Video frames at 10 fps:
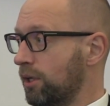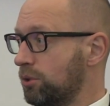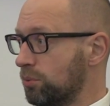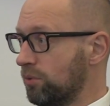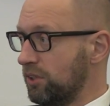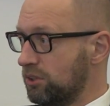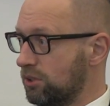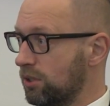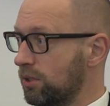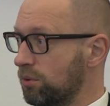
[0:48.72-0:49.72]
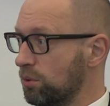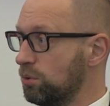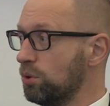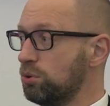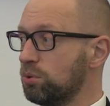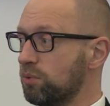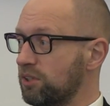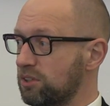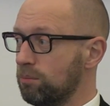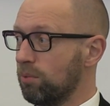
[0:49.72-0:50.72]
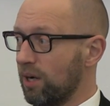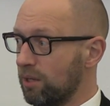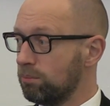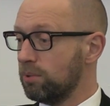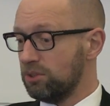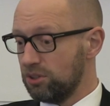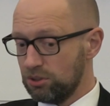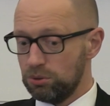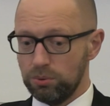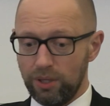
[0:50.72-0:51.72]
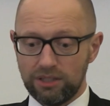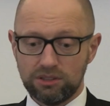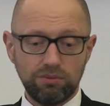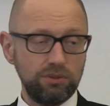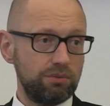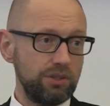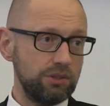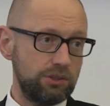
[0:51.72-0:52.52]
to raise, not to raise the bar, but just to ask for the real